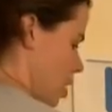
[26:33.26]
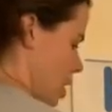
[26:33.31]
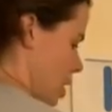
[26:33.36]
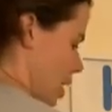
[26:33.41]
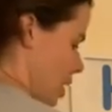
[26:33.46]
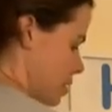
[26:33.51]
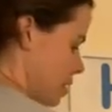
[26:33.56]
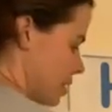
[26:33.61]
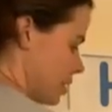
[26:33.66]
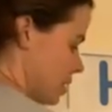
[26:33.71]

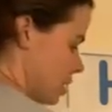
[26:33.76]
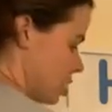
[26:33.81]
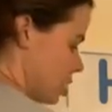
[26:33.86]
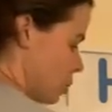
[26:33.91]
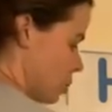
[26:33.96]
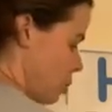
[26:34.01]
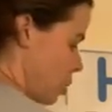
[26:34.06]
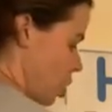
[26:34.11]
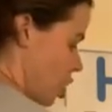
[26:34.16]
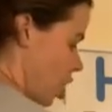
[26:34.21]
In this
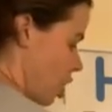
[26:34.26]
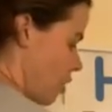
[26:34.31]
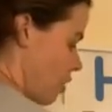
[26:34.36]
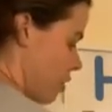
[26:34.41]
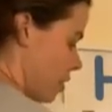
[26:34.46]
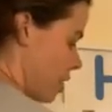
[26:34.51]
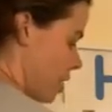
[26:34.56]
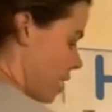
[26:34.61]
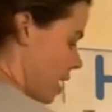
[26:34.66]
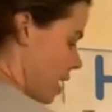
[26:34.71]
digit, we're
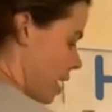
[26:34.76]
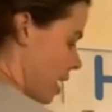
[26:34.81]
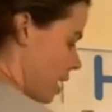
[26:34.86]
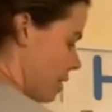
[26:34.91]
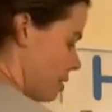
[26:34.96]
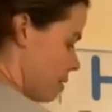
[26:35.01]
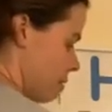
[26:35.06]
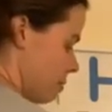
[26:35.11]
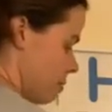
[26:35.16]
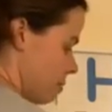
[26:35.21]
currently
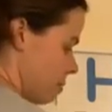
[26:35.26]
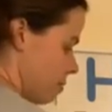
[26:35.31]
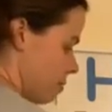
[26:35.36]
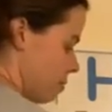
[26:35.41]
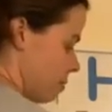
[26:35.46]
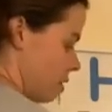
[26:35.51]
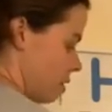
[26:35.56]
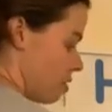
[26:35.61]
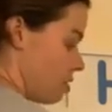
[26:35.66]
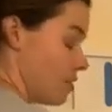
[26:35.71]
in
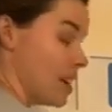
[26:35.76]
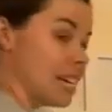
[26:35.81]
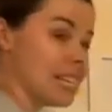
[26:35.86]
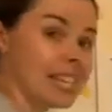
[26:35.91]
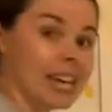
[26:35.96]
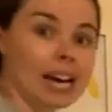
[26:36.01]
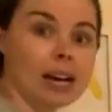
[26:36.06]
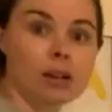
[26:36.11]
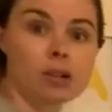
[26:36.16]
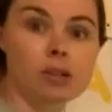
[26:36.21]
the
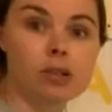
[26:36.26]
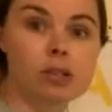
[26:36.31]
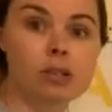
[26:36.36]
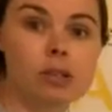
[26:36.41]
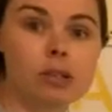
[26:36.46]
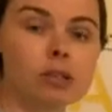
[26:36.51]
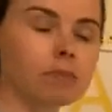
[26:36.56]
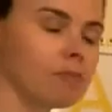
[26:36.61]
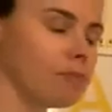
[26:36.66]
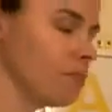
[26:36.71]

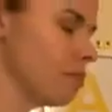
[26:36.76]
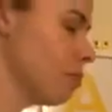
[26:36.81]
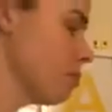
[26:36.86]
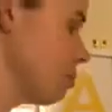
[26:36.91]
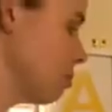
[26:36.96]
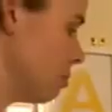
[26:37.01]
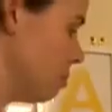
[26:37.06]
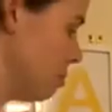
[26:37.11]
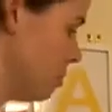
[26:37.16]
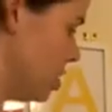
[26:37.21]
3,000s.
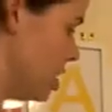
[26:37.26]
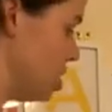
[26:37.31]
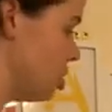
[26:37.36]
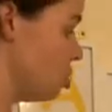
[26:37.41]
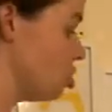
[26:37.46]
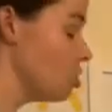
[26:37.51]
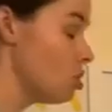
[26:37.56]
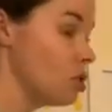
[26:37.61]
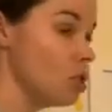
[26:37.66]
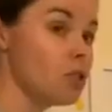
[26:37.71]

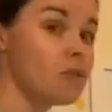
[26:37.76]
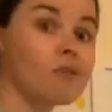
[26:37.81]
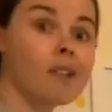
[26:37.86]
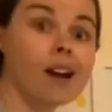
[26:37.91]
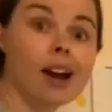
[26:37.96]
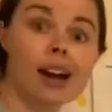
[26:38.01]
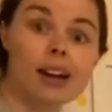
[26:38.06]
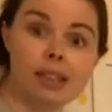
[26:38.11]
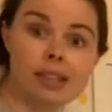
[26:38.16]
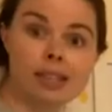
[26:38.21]
Digit to the
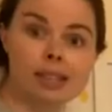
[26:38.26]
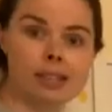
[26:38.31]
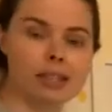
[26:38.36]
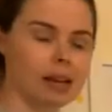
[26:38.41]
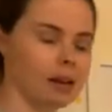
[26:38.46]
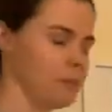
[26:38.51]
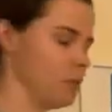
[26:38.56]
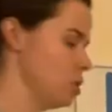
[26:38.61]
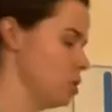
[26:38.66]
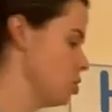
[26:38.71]
right, this
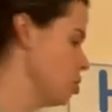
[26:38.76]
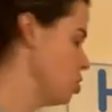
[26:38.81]
time is the